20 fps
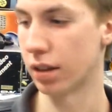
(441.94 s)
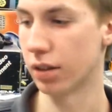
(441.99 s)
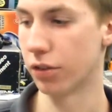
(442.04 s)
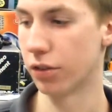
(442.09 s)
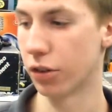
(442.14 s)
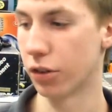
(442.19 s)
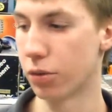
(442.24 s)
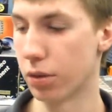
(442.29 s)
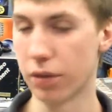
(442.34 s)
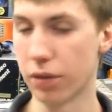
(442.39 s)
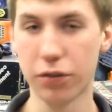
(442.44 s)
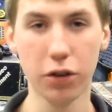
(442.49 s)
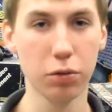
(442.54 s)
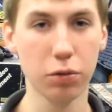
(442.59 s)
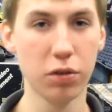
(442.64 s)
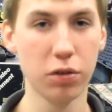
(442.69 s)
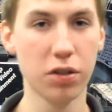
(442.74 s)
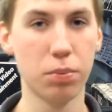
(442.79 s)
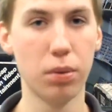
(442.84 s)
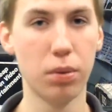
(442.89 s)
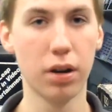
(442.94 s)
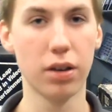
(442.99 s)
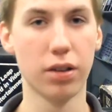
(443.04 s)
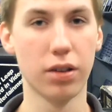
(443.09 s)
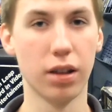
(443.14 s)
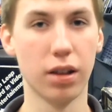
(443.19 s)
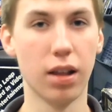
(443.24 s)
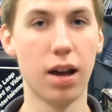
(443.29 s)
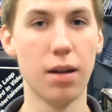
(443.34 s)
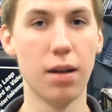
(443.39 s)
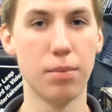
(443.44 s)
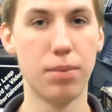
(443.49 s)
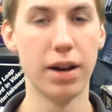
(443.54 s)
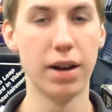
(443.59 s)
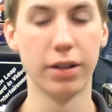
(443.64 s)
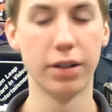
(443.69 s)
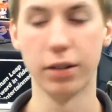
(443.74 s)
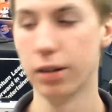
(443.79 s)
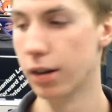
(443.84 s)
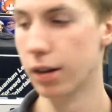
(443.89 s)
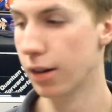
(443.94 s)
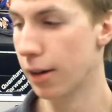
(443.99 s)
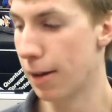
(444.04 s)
like the first one. The first one's book is a lot better.